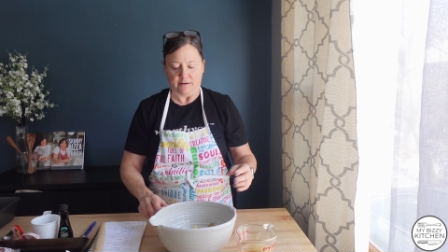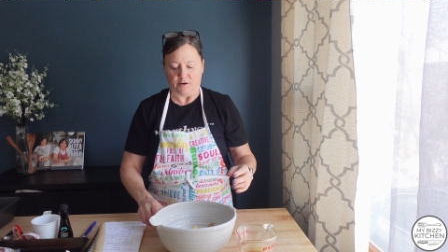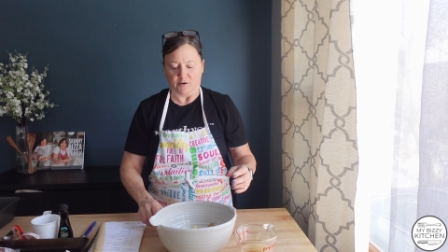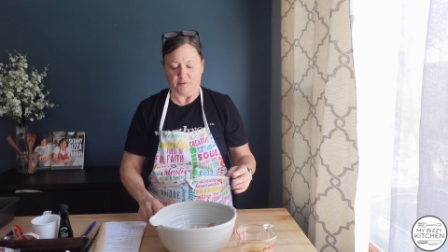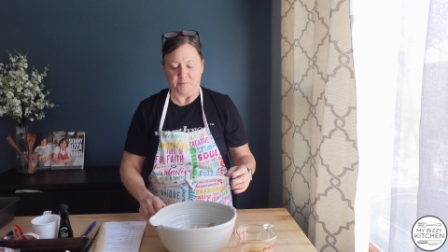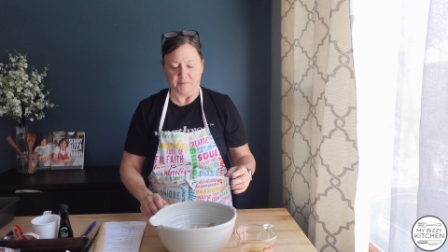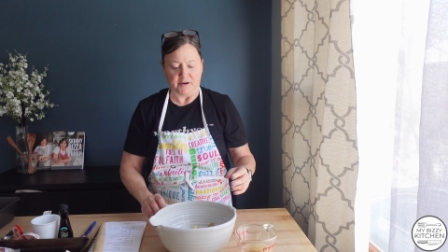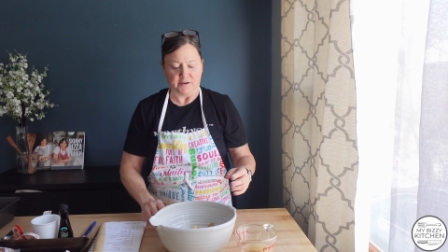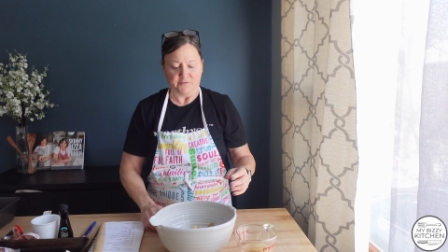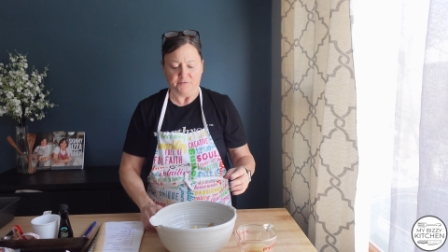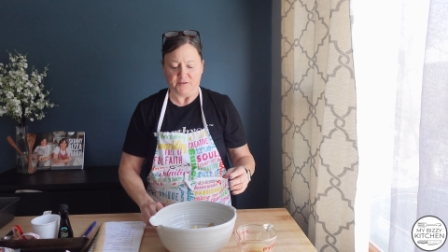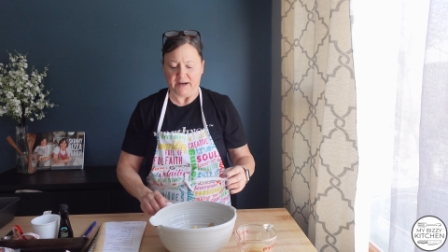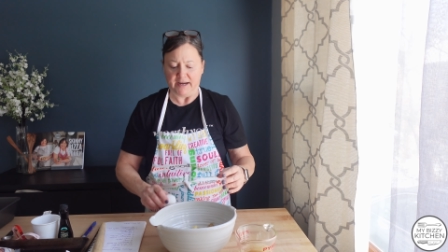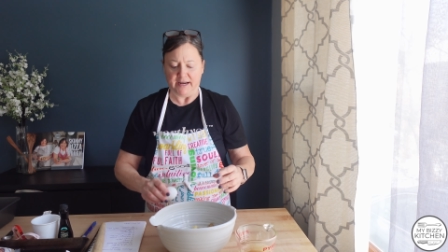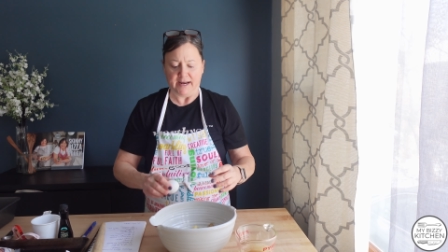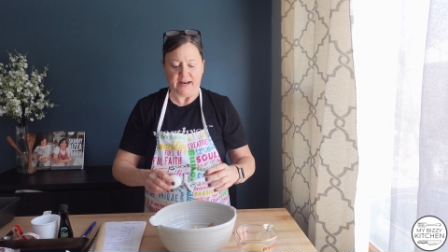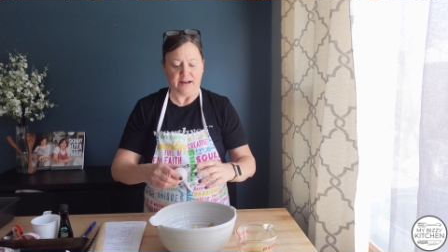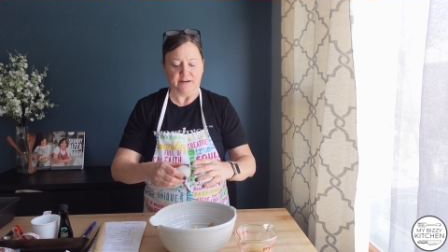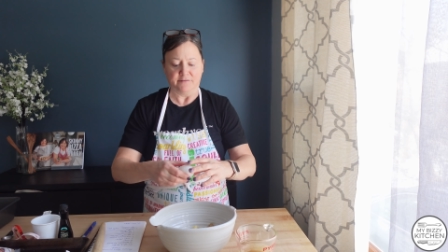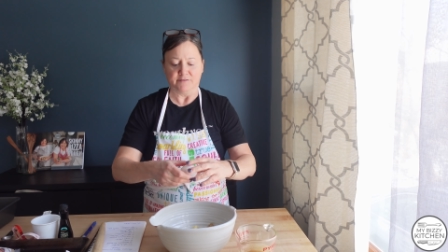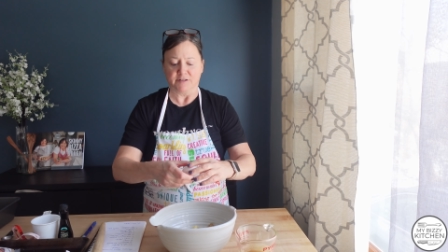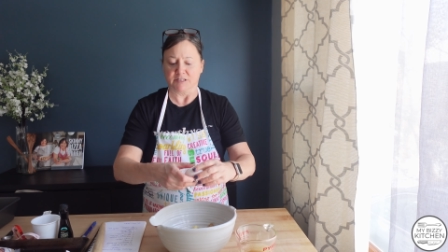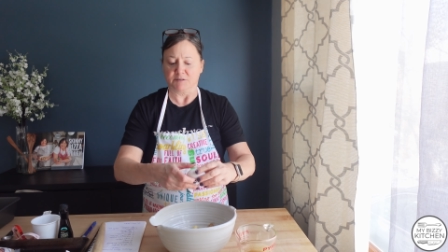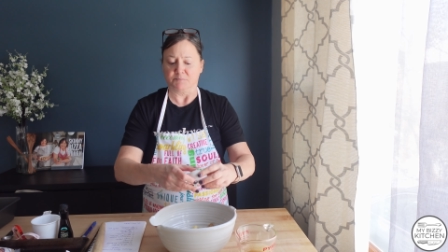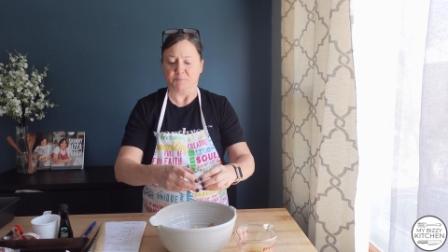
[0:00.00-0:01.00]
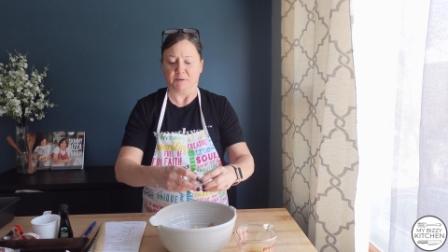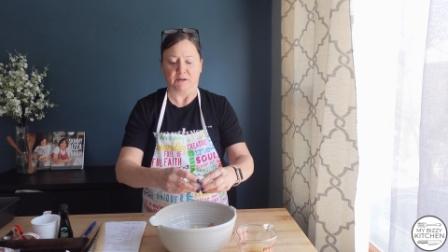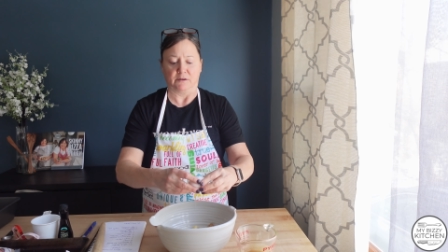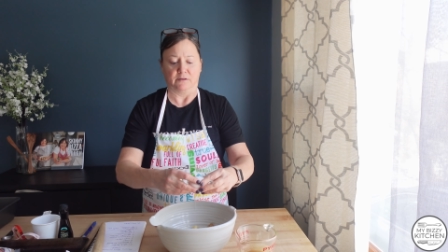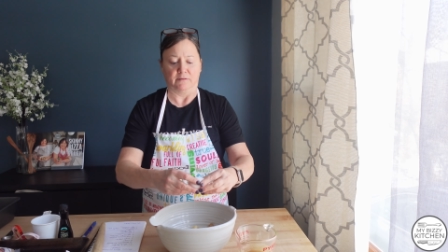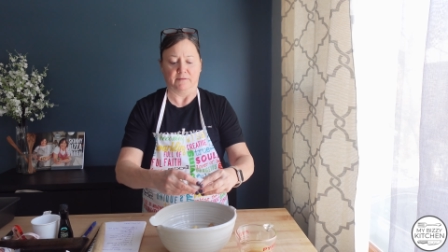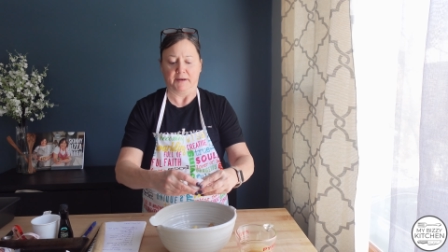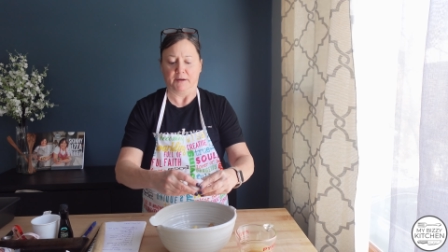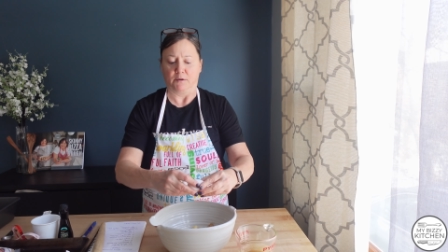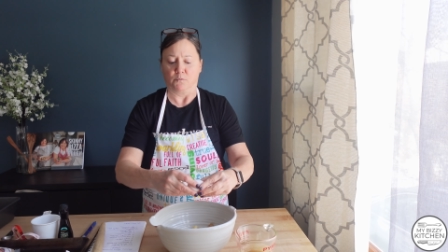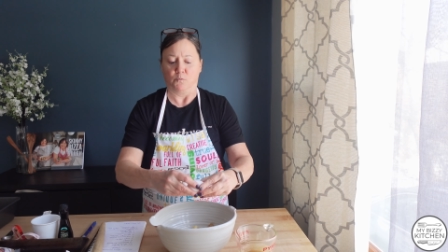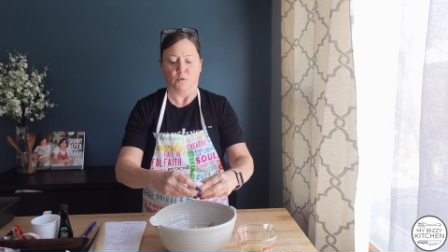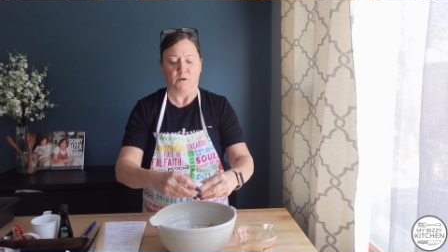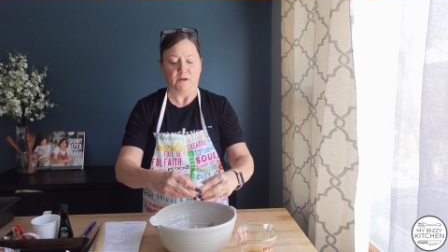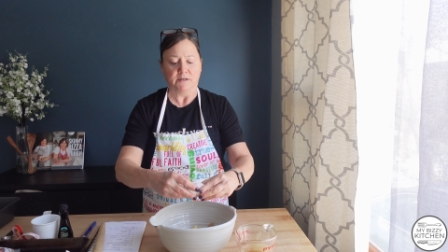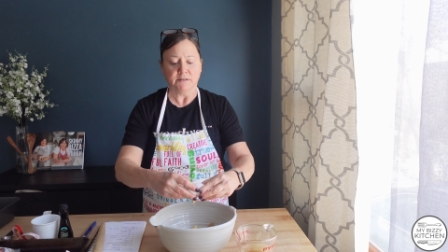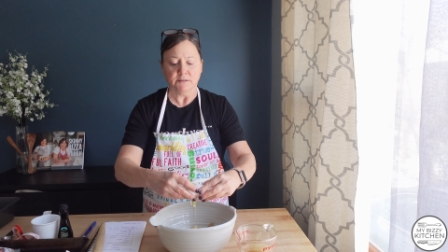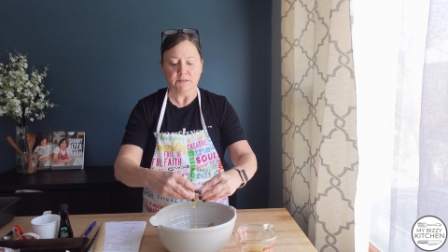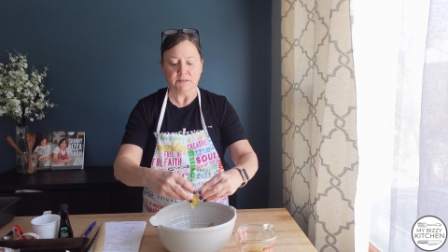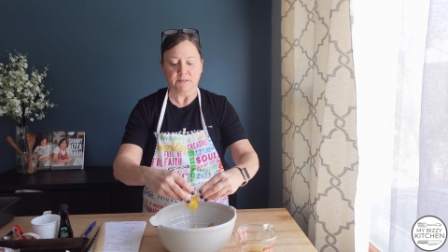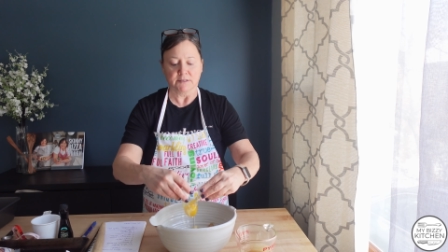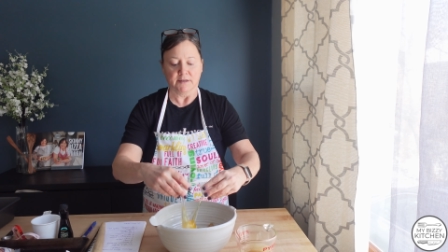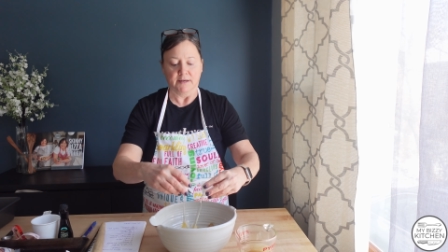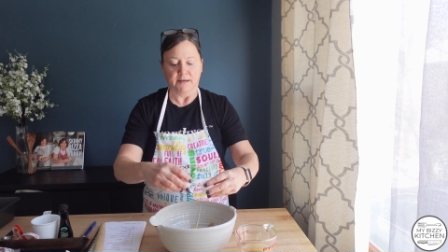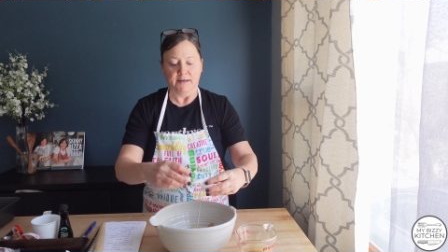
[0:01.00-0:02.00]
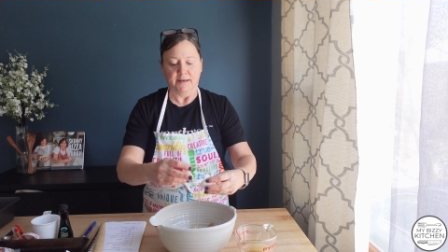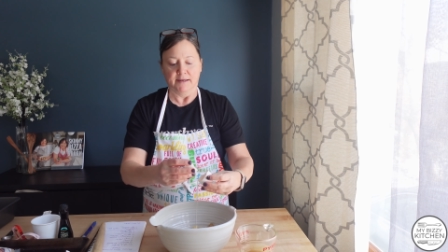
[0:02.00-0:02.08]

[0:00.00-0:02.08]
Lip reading: or if I have, it's been like once.